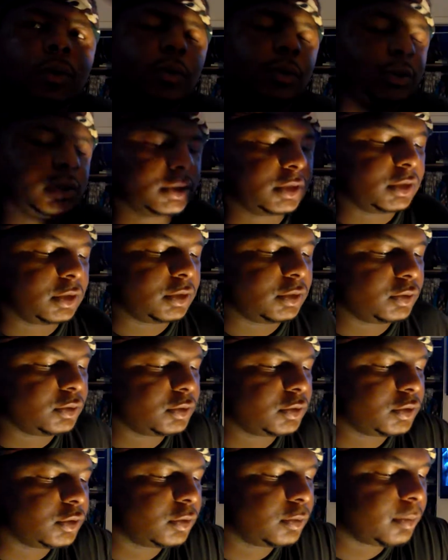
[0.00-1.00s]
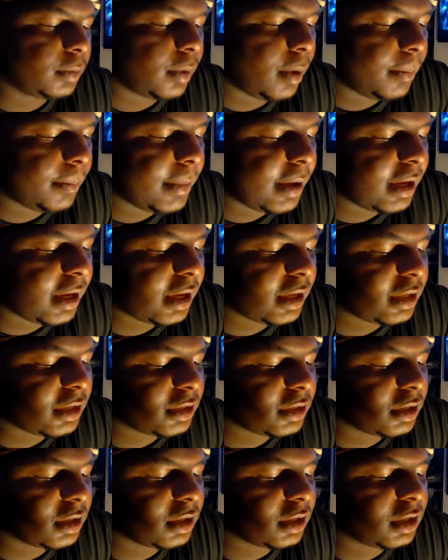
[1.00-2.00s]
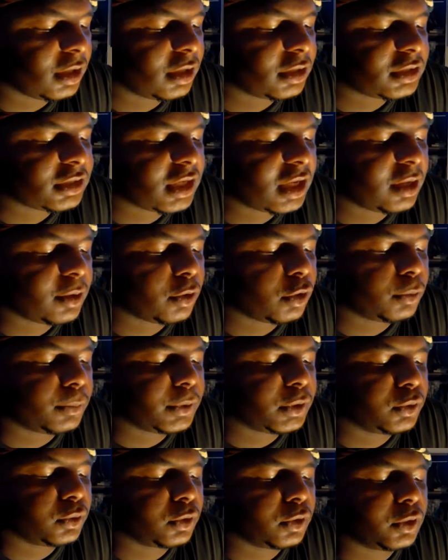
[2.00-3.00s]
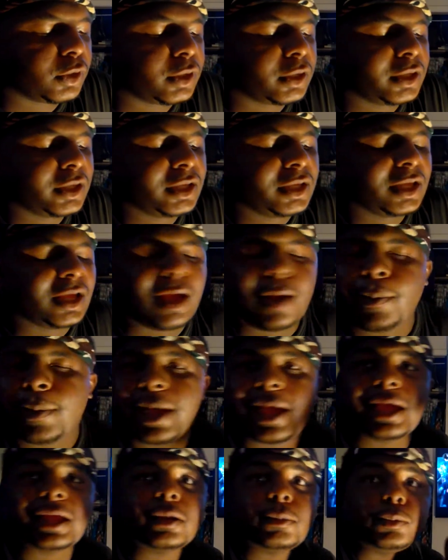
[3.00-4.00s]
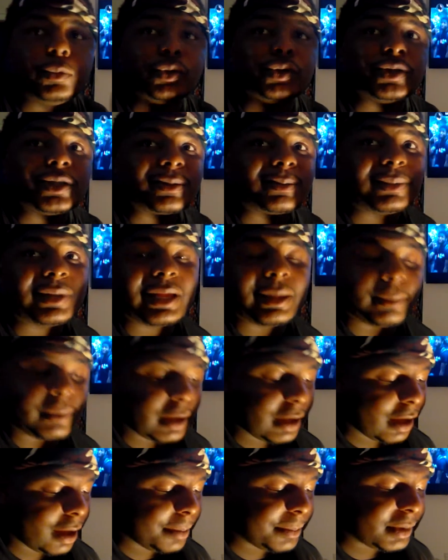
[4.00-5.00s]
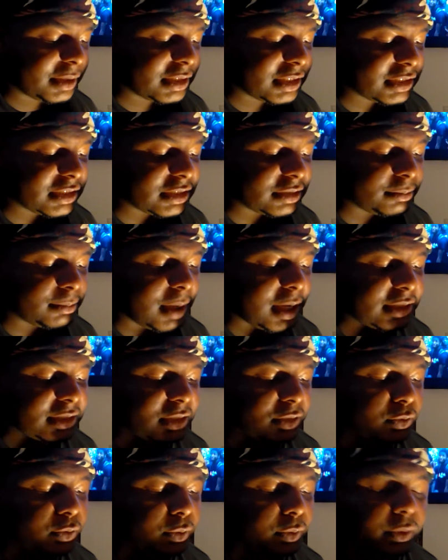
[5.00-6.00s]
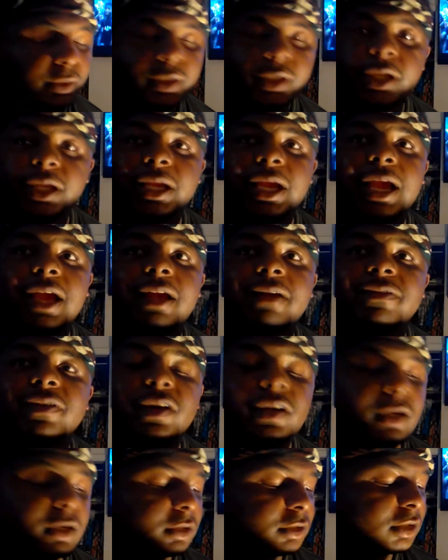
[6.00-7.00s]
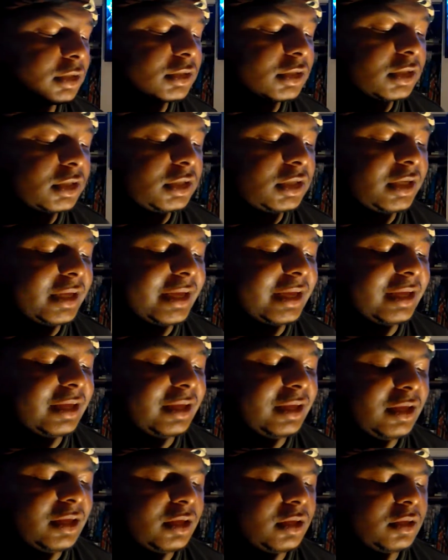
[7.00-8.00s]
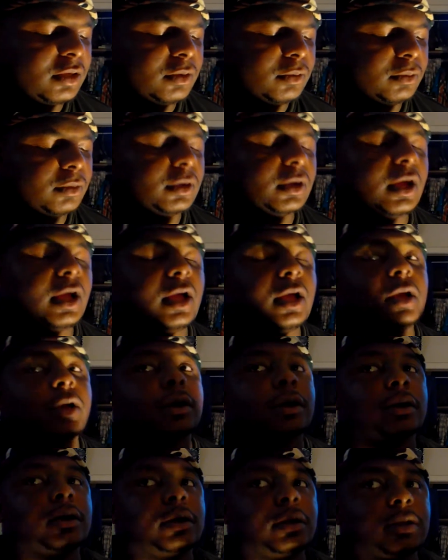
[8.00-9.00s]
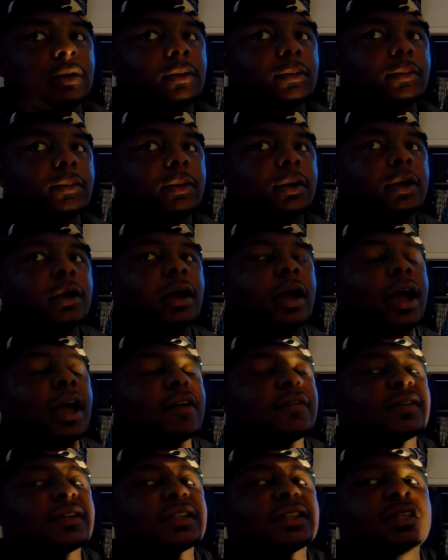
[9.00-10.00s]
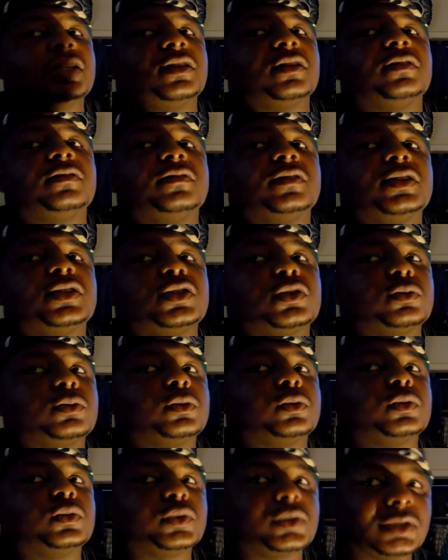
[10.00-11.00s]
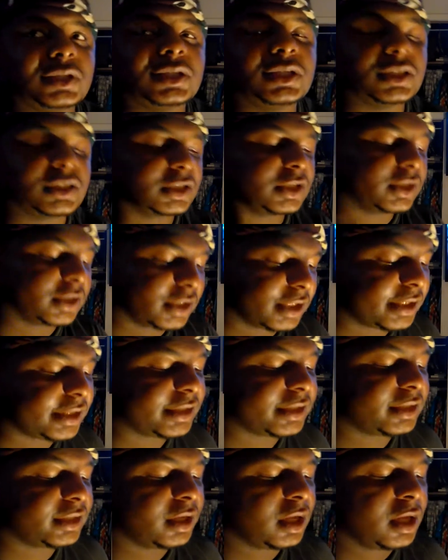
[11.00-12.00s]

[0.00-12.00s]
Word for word: What's good, YouTube? I'm back at it again. Today I'm gonna be doing. I'm gonna have the music playing behind me. This is Monty New Hurricane. I haven't heard the song yet. Well, I heard it, but I haven't seen the visual to the song yet.